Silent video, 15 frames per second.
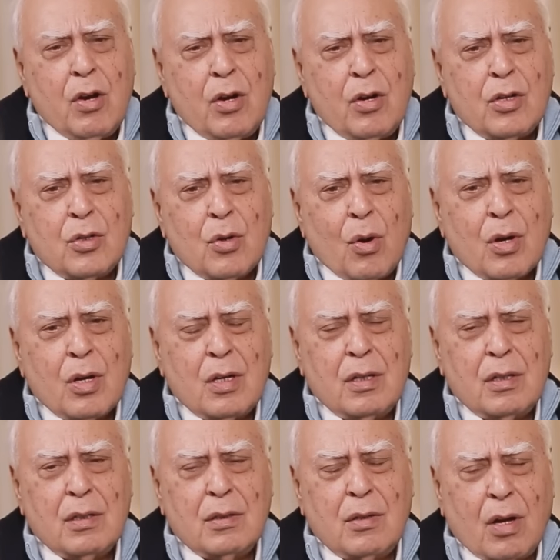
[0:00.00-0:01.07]
going to
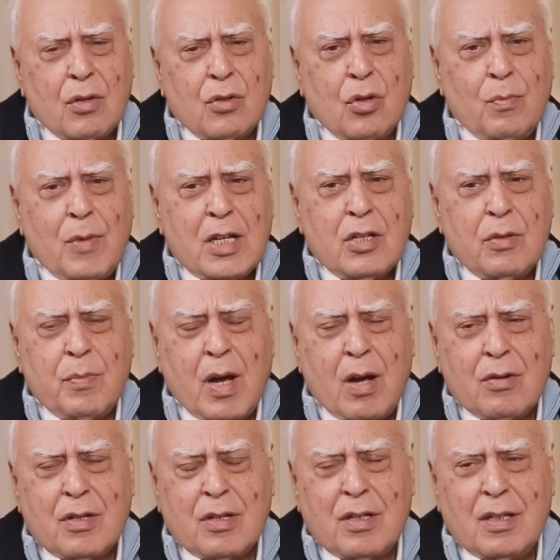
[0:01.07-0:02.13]
talk not so much
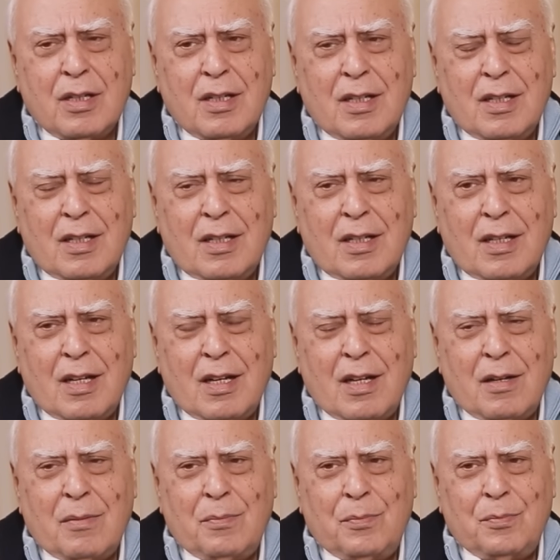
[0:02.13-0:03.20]
about
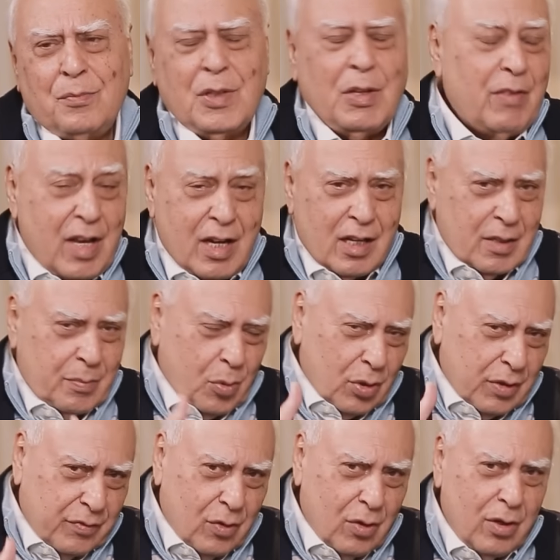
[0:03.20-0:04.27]
the various
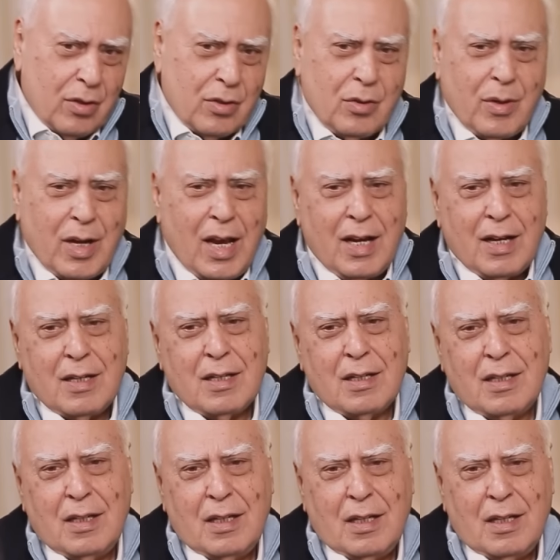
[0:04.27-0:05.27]
portfolios you held,